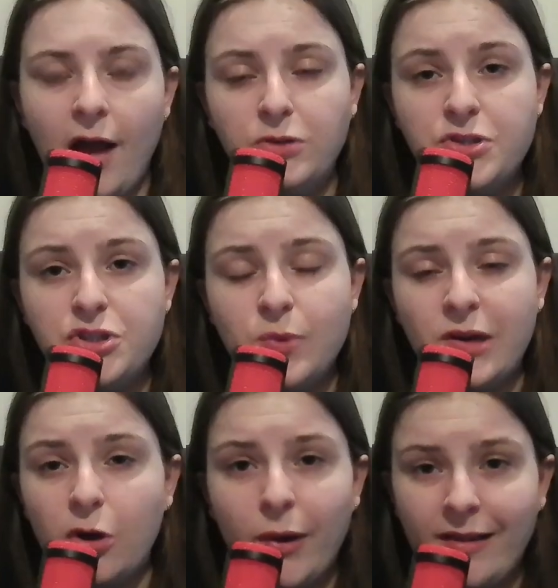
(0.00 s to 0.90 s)
I also just want
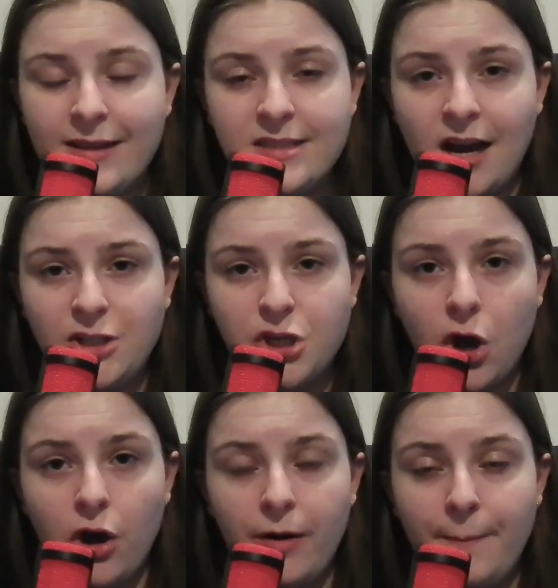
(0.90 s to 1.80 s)
to quickly touch
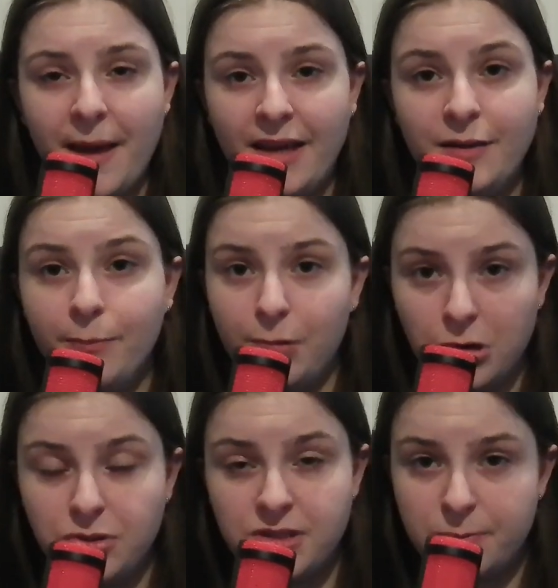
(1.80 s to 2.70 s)
on Megan
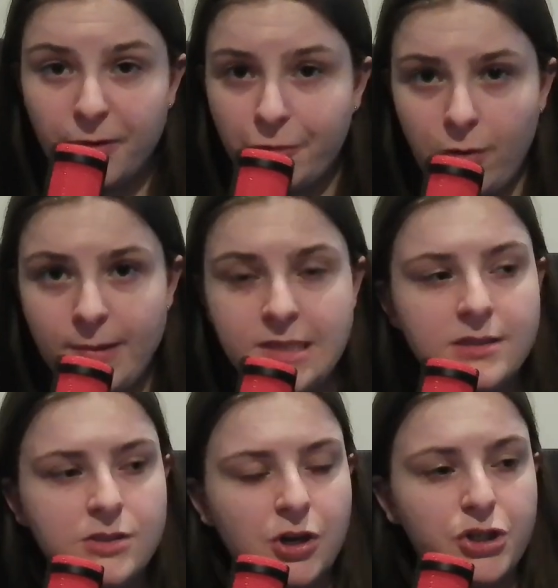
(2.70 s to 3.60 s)
Bruce's performance.
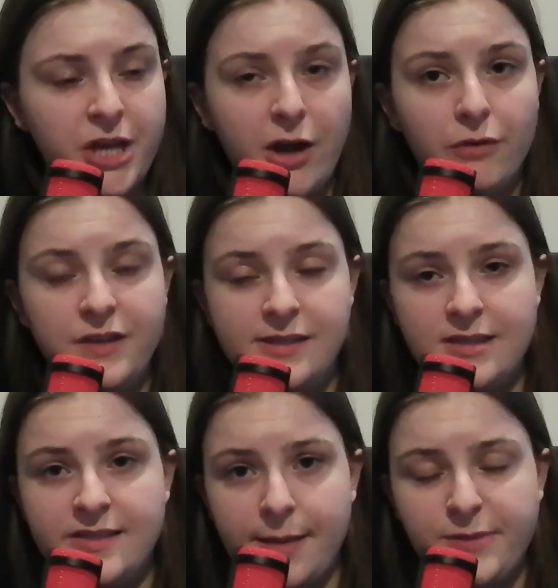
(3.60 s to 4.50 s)
So she obviously
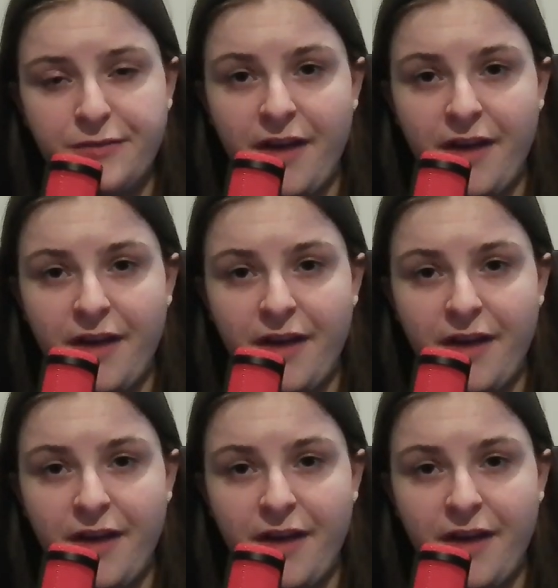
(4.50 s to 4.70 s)
stepped in